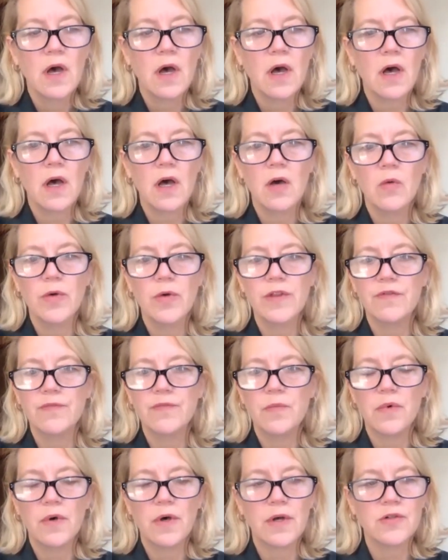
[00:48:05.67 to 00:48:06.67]
uh, with
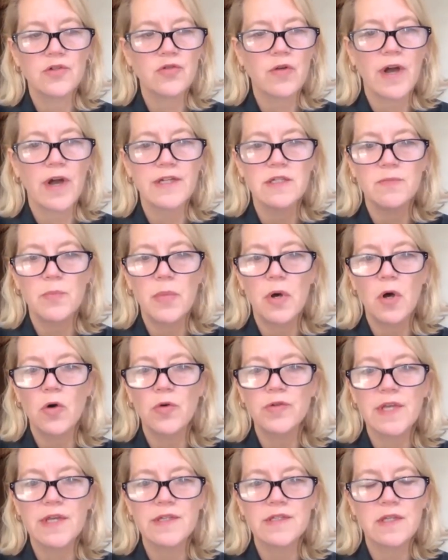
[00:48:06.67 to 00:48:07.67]
a uh, tried to
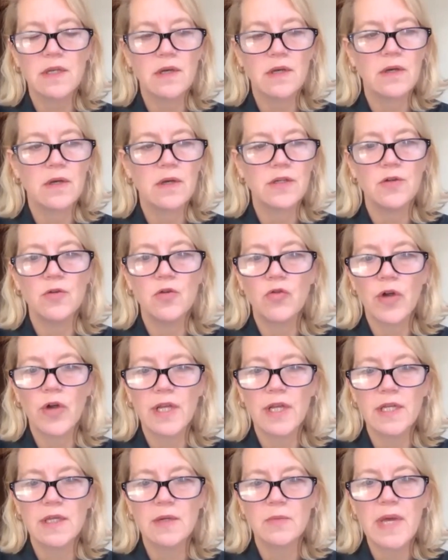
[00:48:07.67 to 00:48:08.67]
pose as a, a
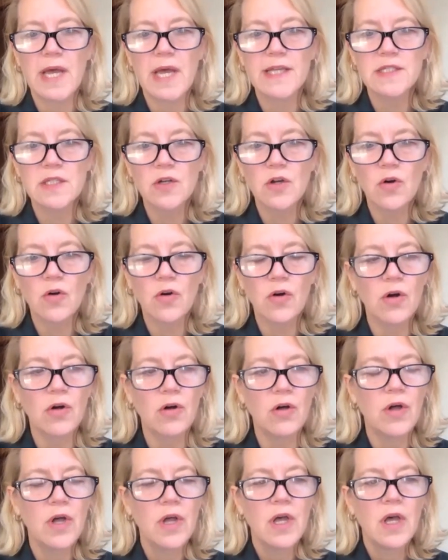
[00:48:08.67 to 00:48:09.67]
Ukrainian peasant
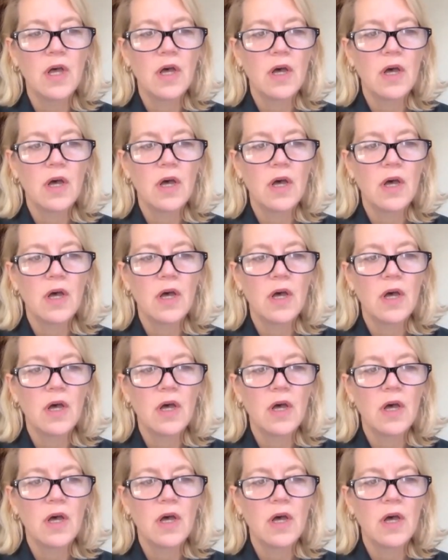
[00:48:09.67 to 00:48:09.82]
girl,